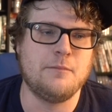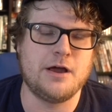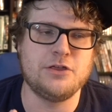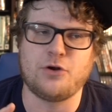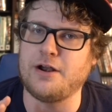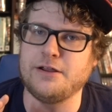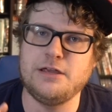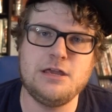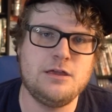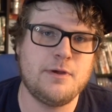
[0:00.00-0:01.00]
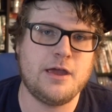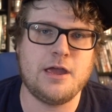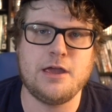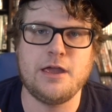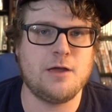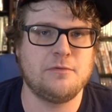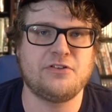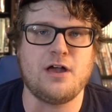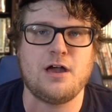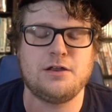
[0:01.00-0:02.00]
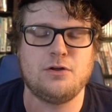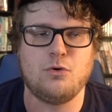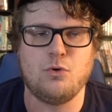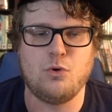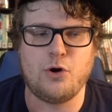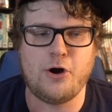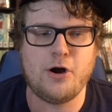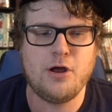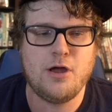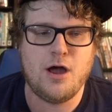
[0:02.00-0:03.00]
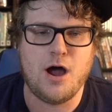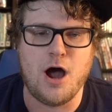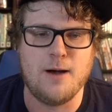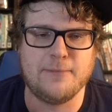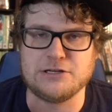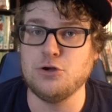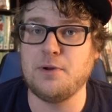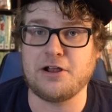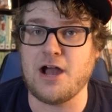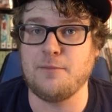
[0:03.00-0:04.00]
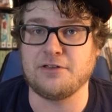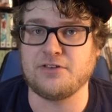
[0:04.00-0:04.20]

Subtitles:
either on eBay, Amazon, or on like Newberry Comics.